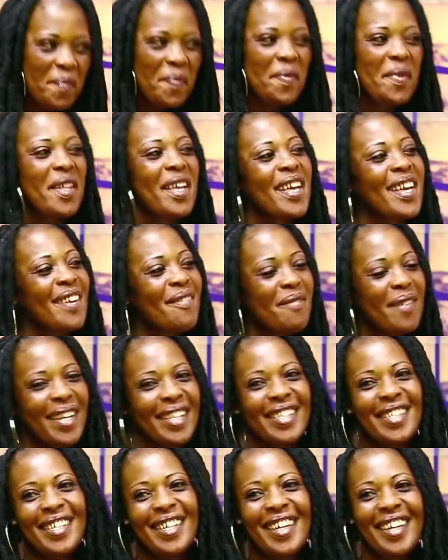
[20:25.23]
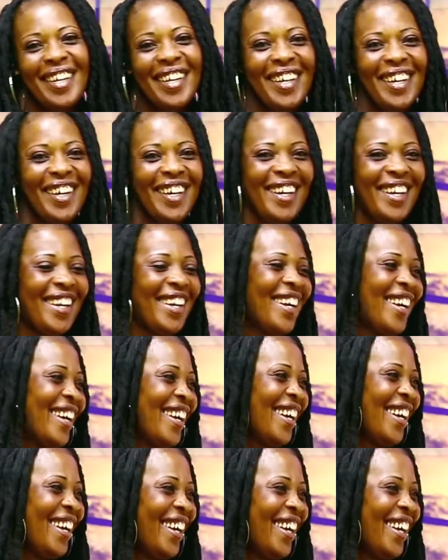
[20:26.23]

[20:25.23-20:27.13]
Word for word: But one for you from Panahutu to Bento.